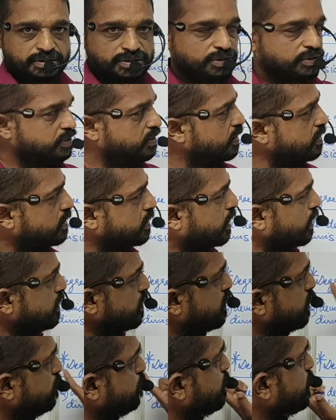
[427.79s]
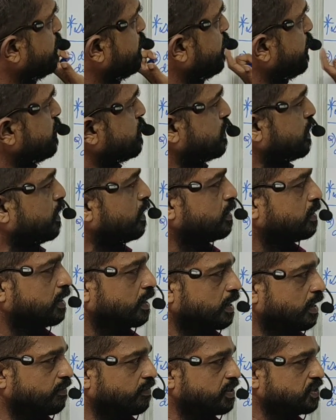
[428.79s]
So this concept is
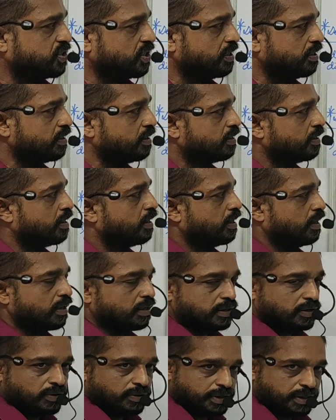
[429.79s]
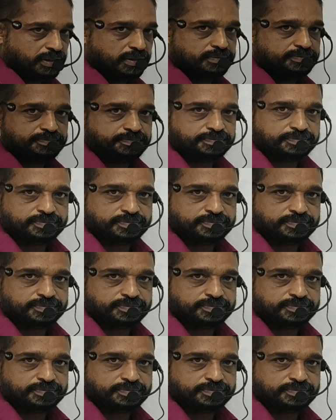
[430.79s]
the division algorithm.